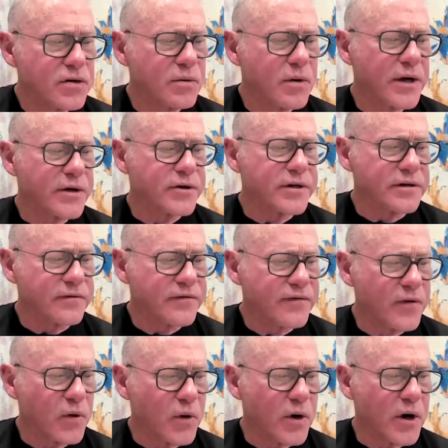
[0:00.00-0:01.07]

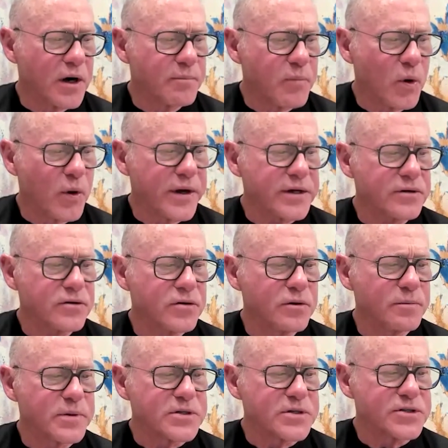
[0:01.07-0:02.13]

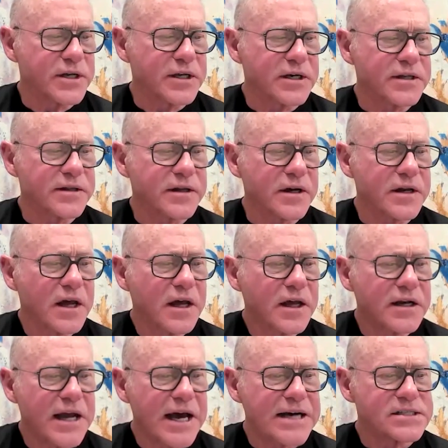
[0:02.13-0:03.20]
204.2% in the
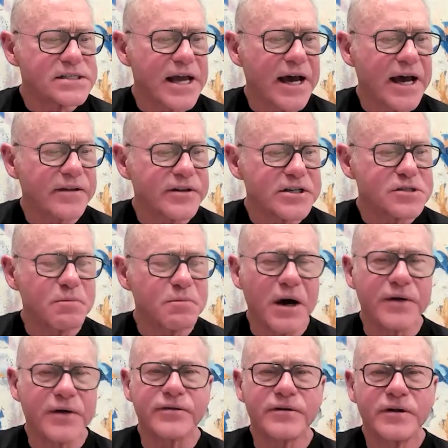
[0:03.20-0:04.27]
NASDAQ this
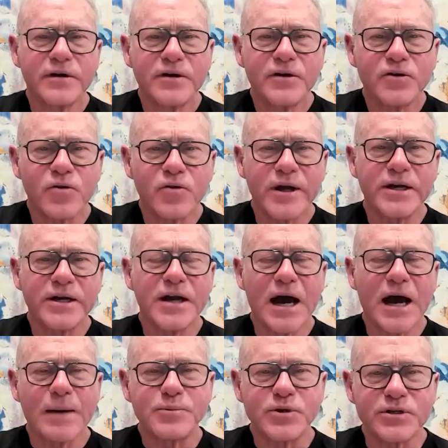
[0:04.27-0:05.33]
month trading
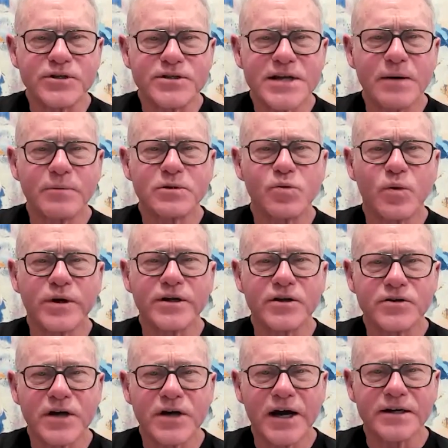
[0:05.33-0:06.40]
options. That was one of
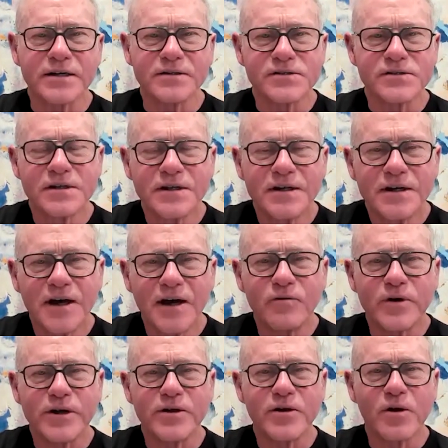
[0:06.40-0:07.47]
your titles
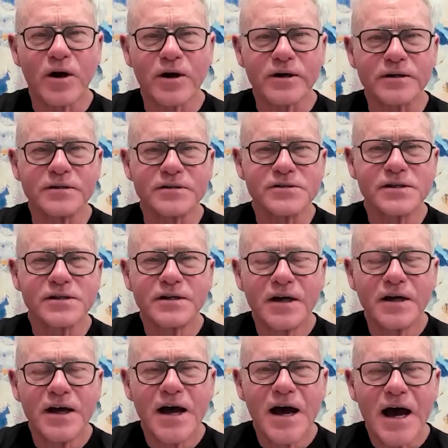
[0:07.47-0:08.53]
of one of your articles.
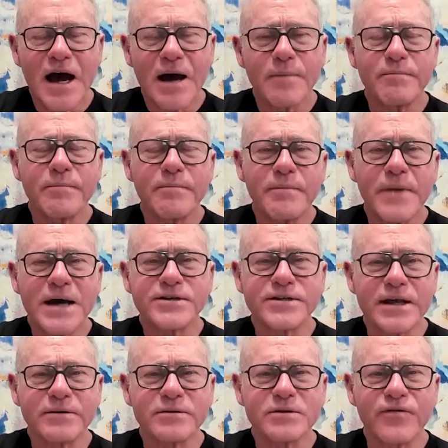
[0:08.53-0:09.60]
I
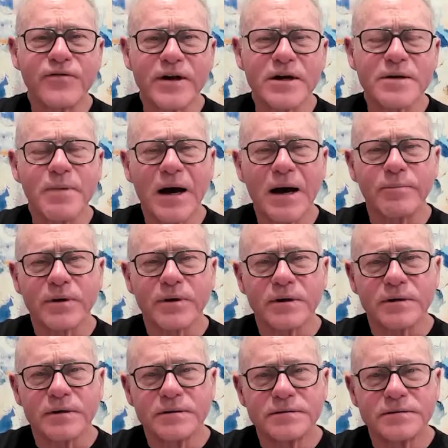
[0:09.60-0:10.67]
imagine that was fairly
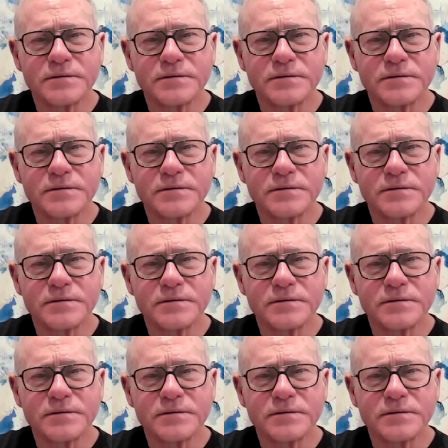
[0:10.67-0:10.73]
popular.